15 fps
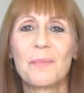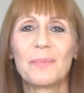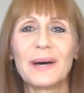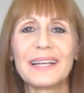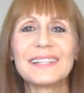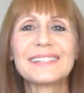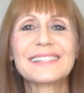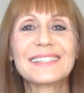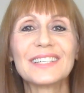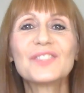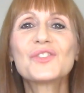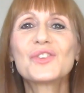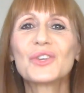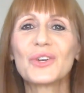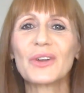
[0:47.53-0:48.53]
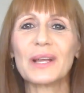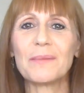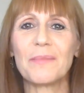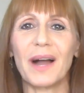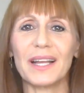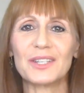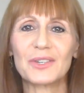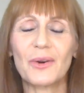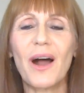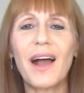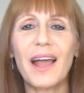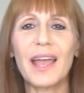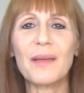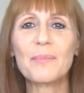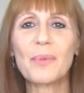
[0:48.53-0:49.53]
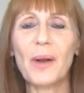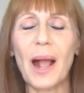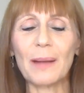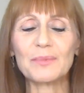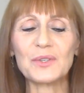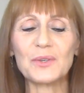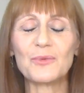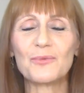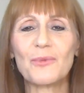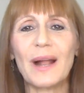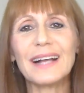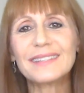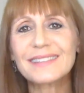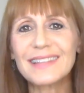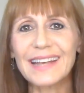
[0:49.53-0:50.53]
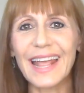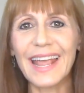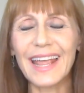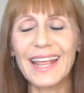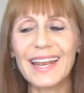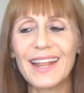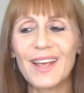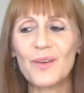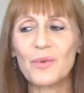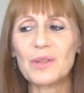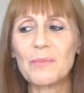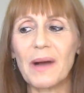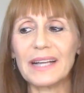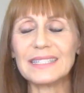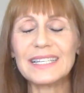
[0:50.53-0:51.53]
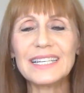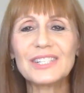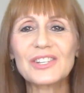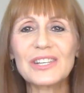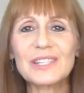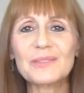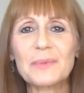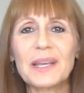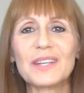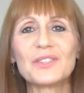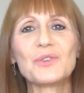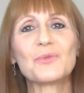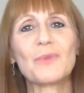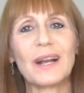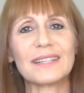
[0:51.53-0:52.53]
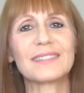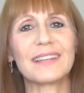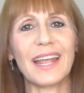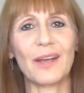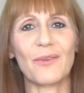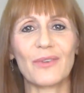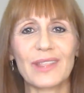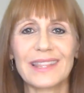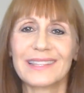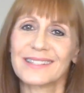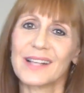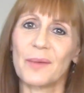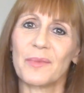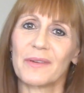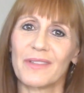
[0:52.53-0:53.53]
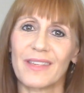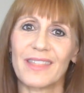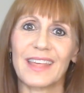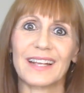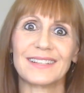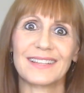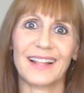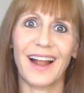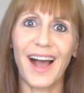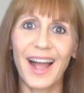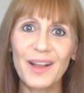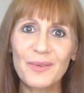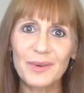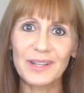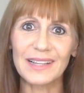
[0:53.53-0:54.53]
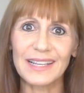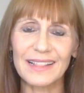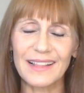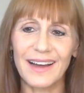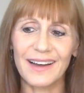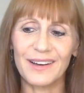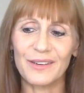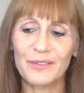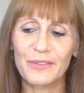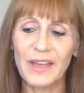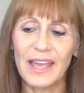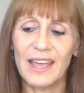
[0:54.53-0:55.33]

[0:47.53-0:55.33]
but since you're in my tribe, perhaps you resonate with my teachings because you resonate with some of the things that I really love,